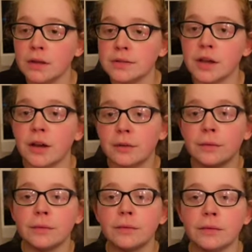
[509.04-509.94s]
So
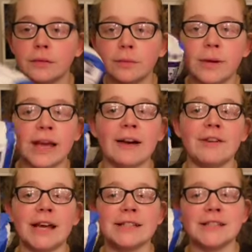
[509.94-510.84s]
we
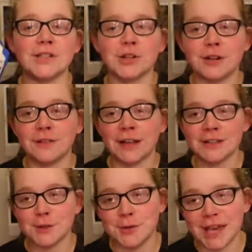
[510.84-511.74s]
haven't had any sugar for like
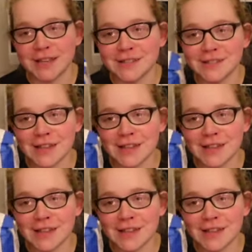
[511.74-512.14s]
2 days,